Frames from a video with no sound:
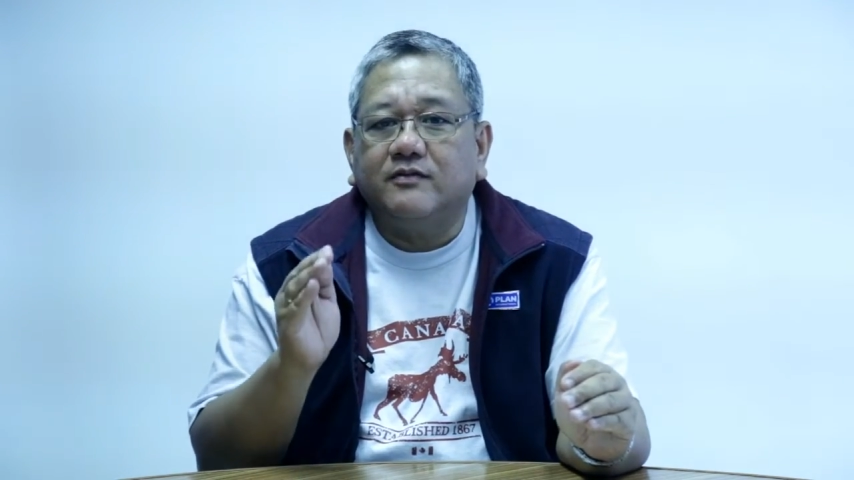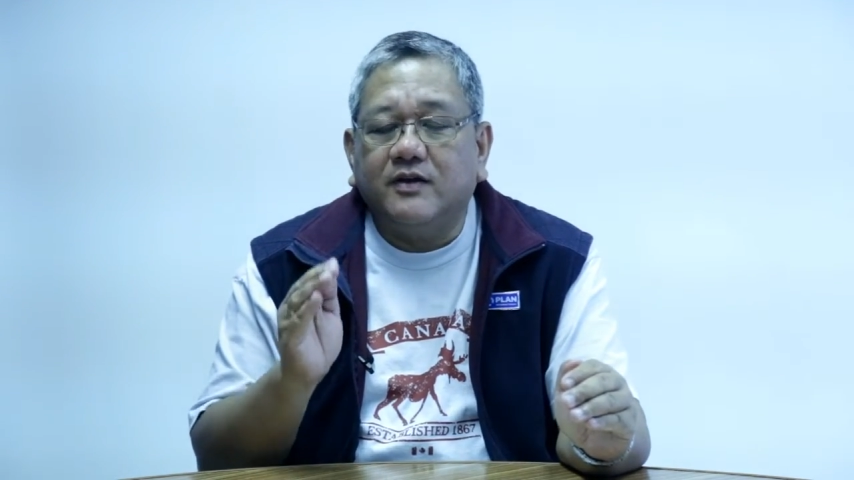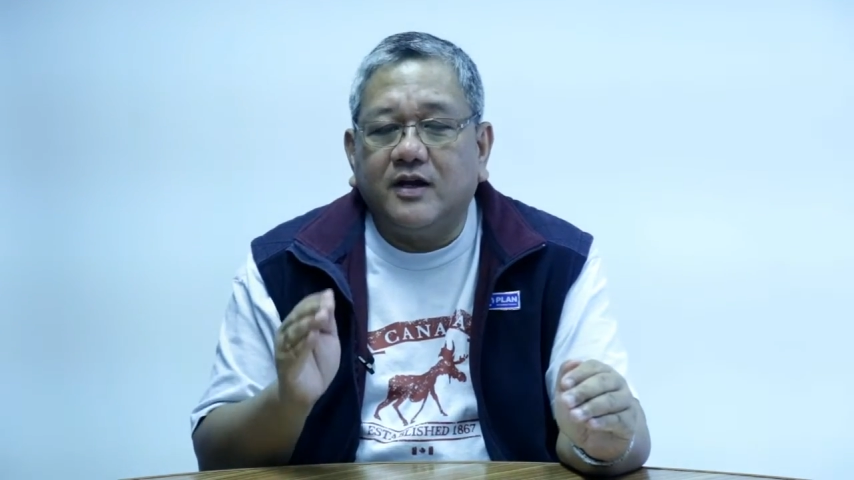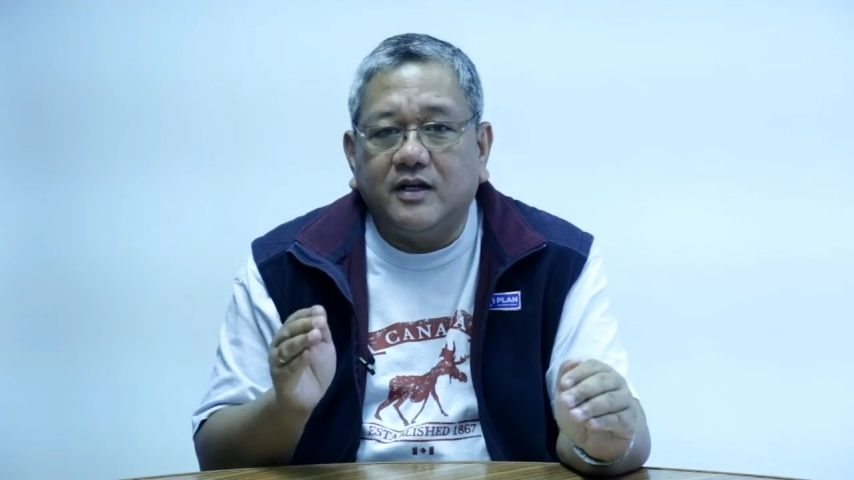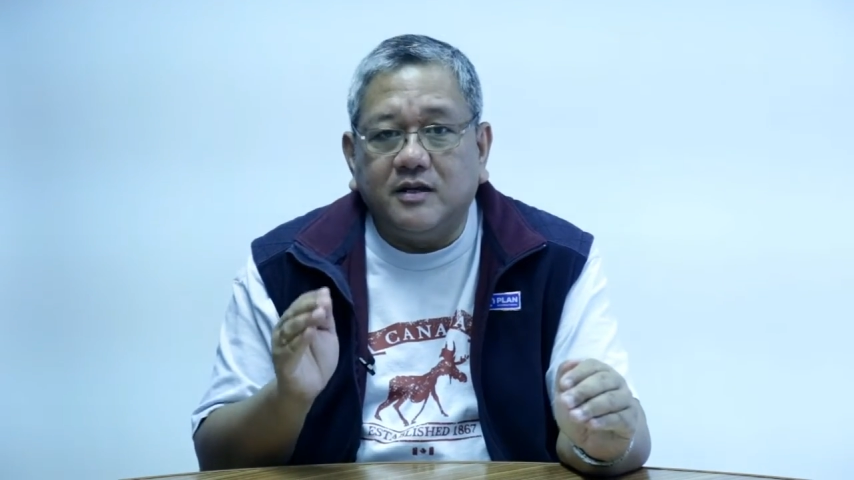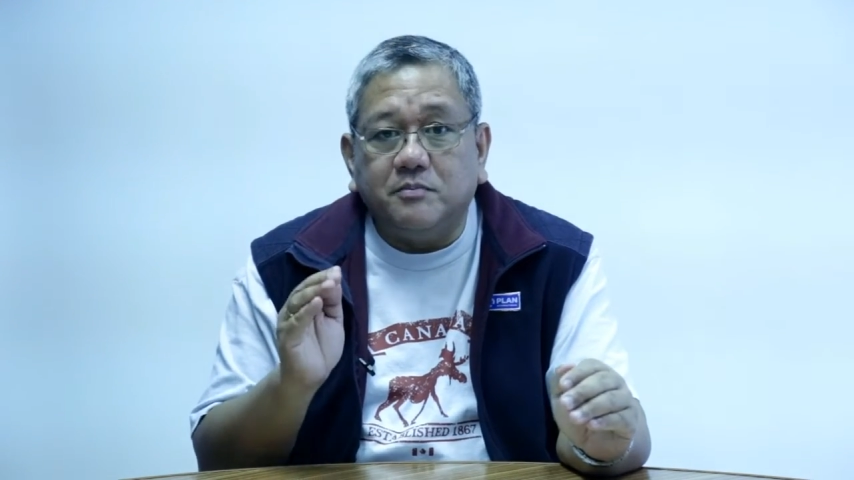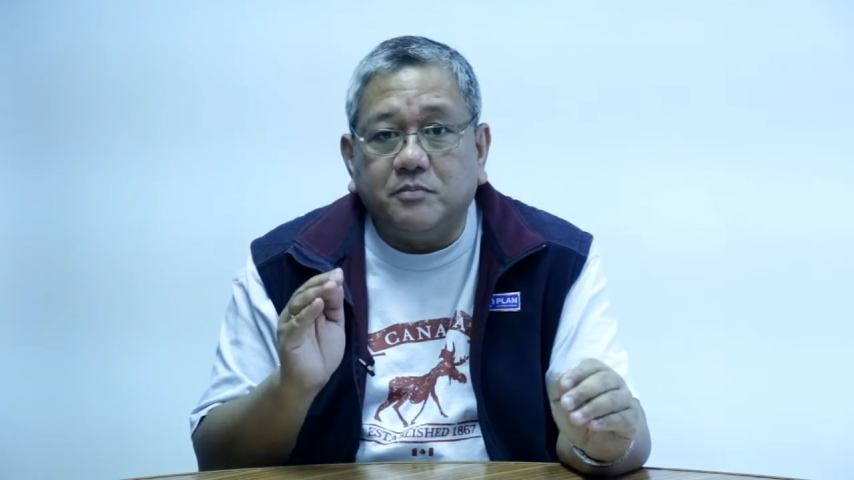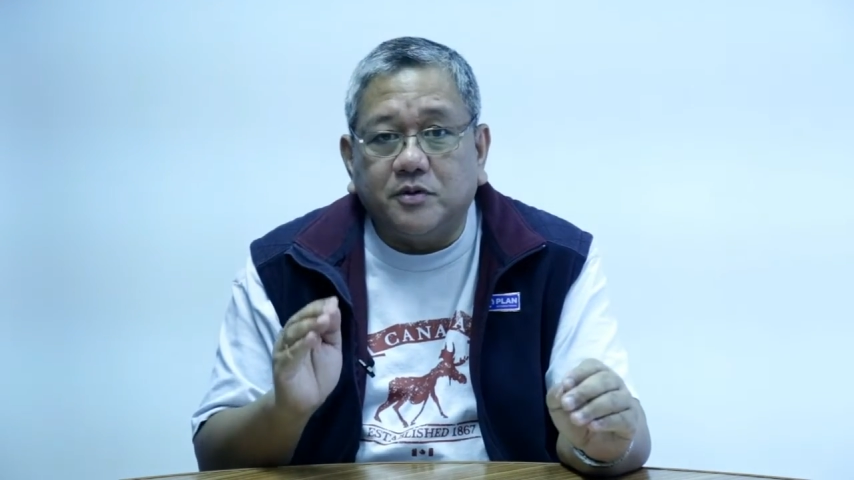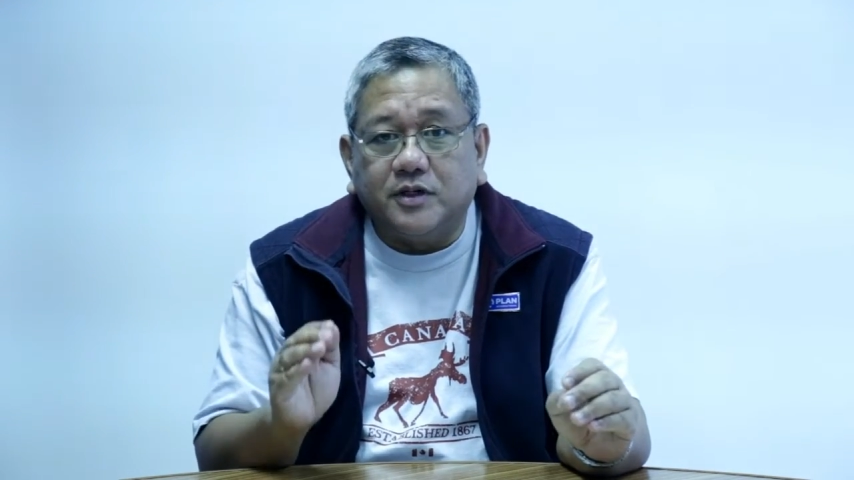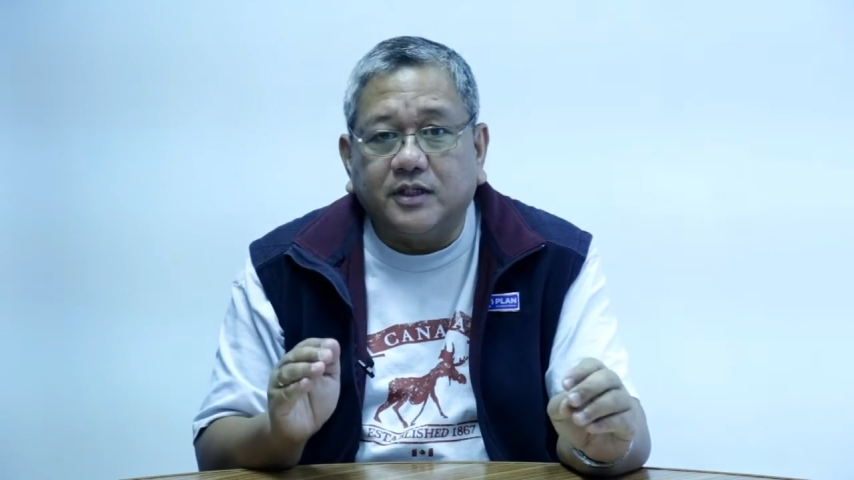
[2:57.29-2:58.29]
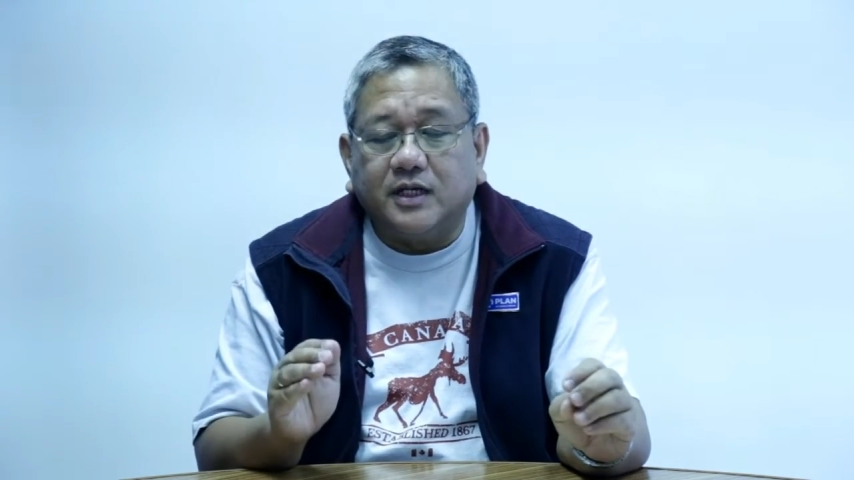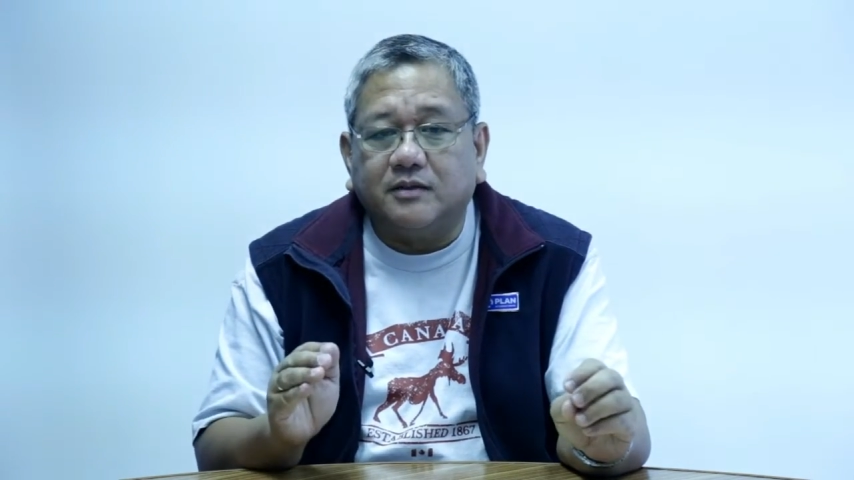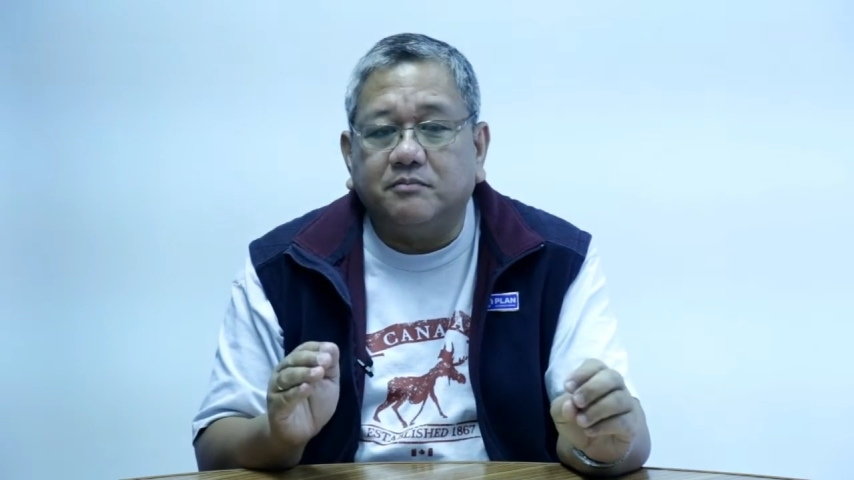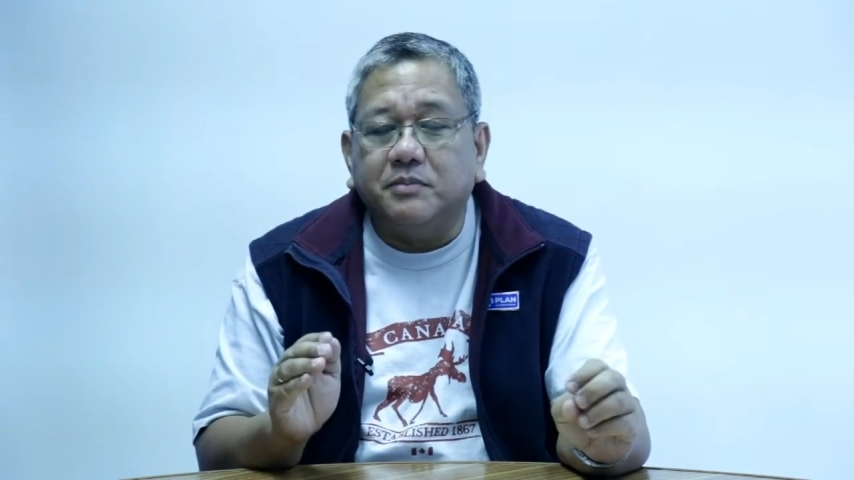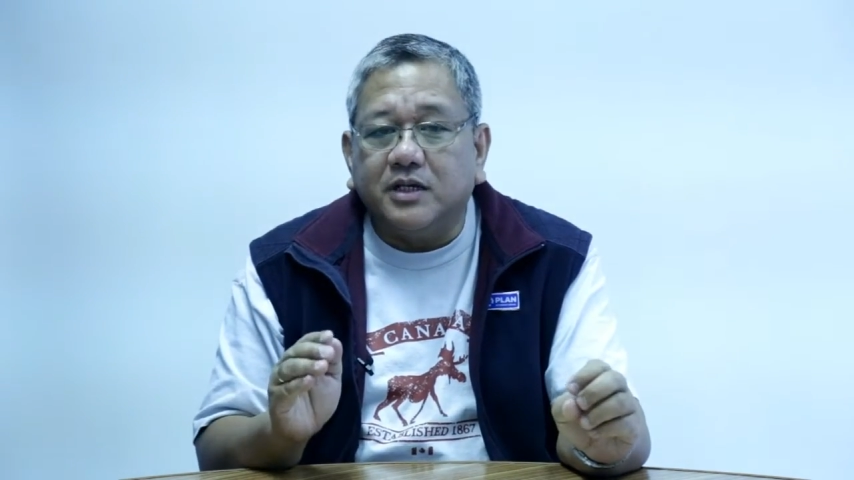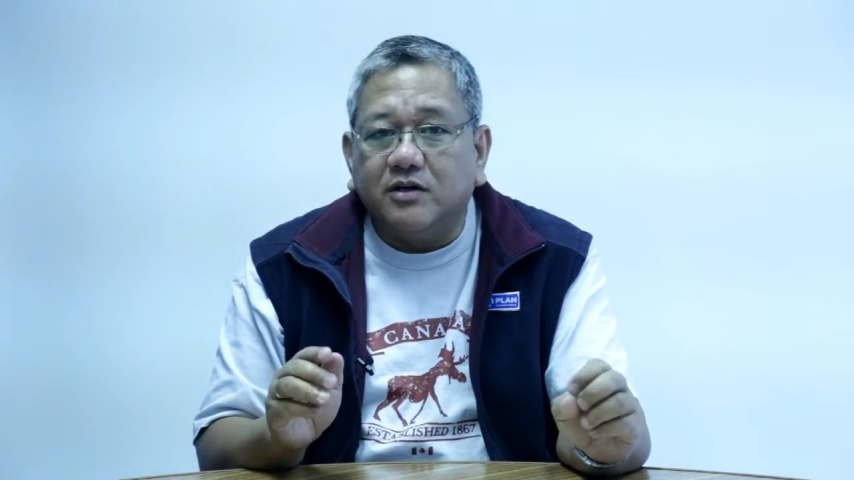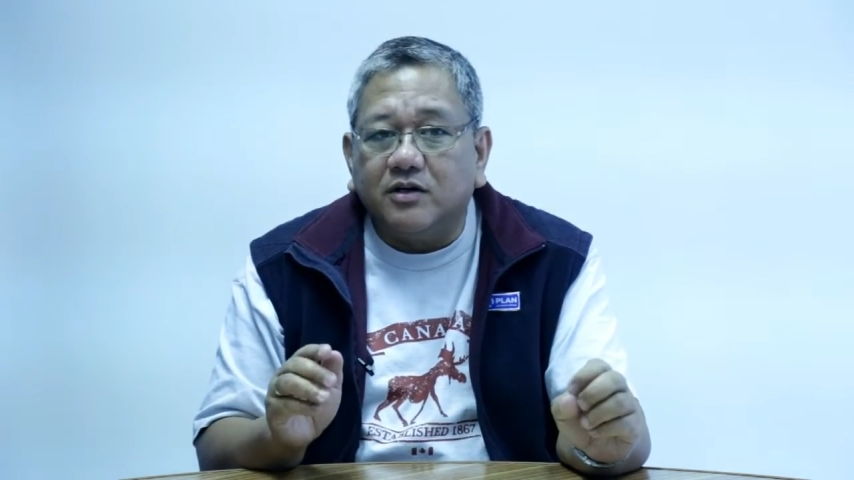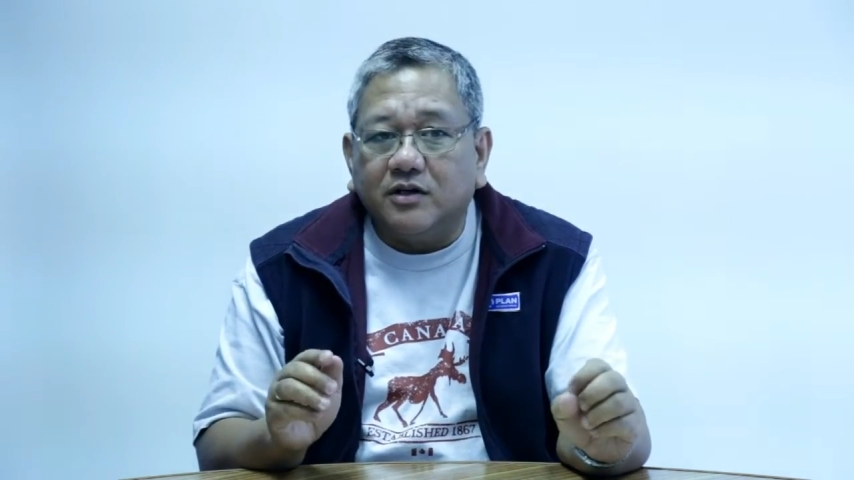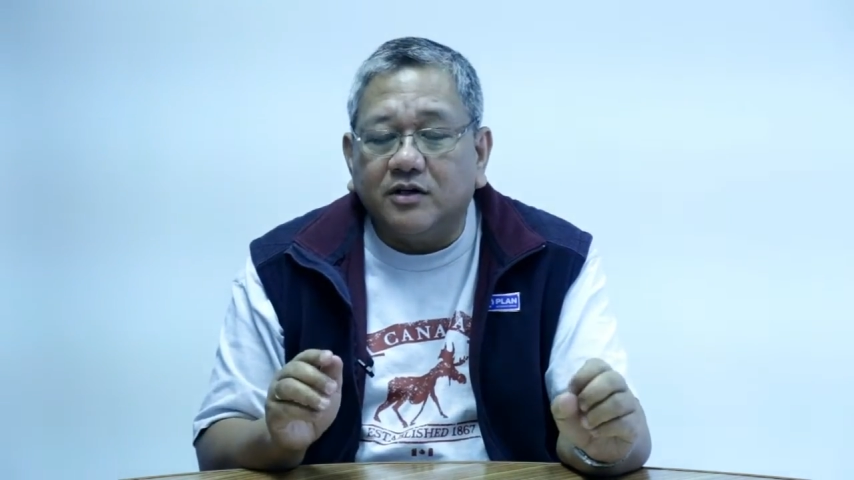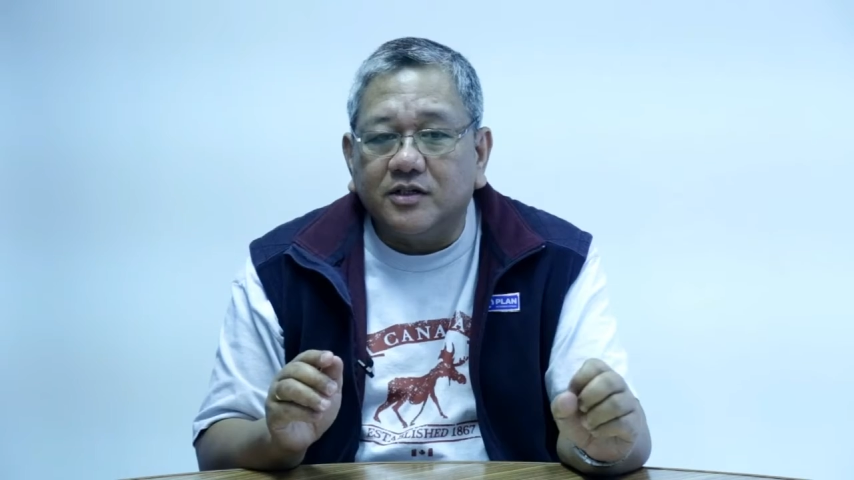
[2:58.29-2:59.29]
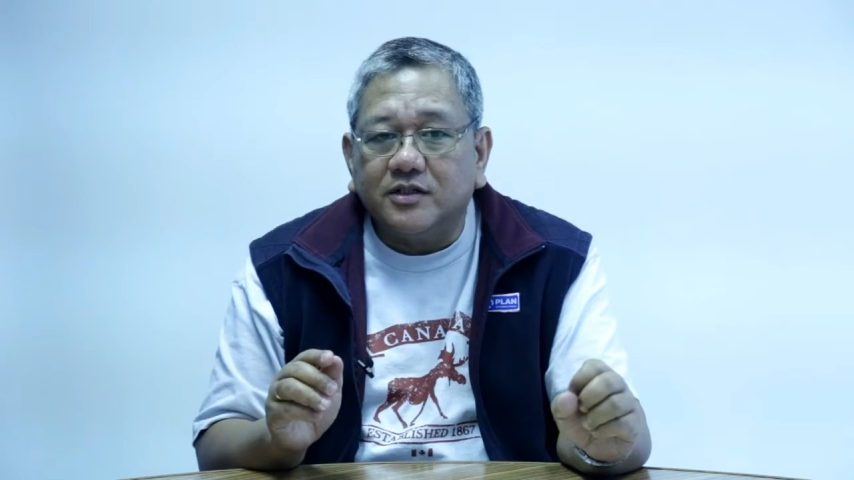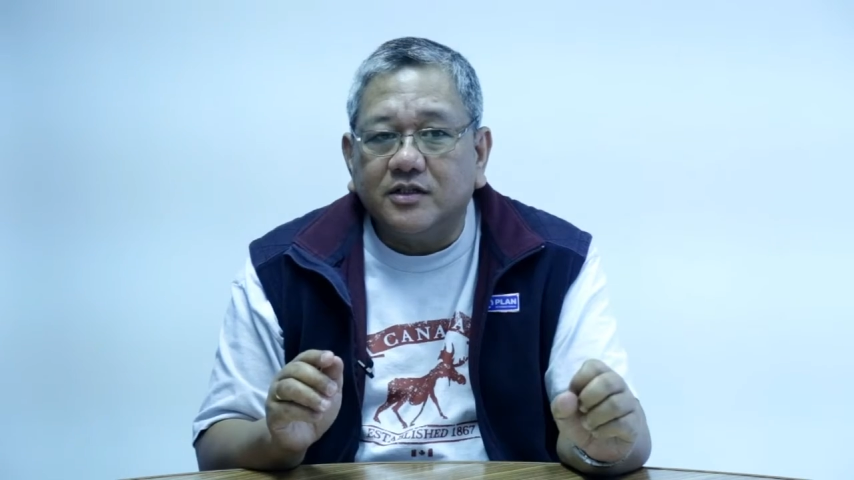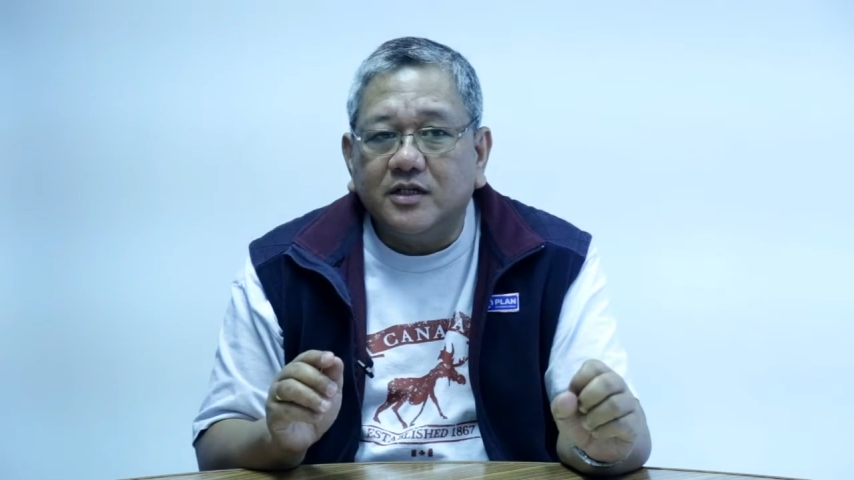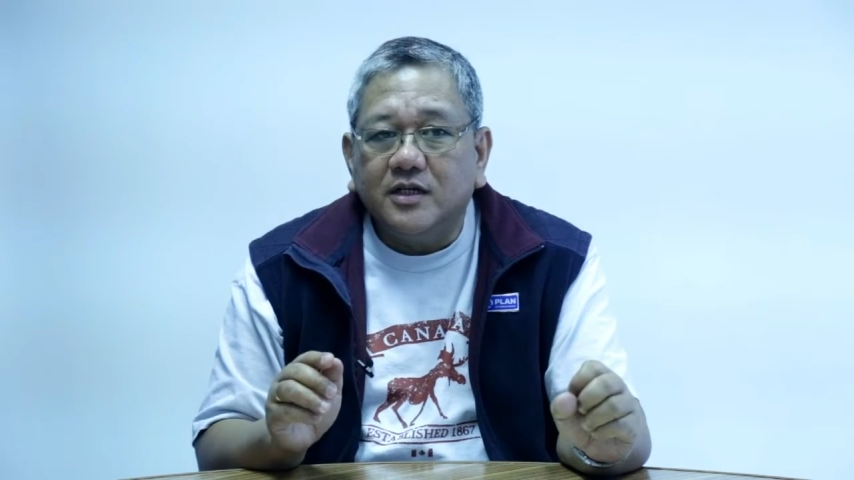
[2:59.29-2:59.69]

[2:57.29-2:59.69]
very important, because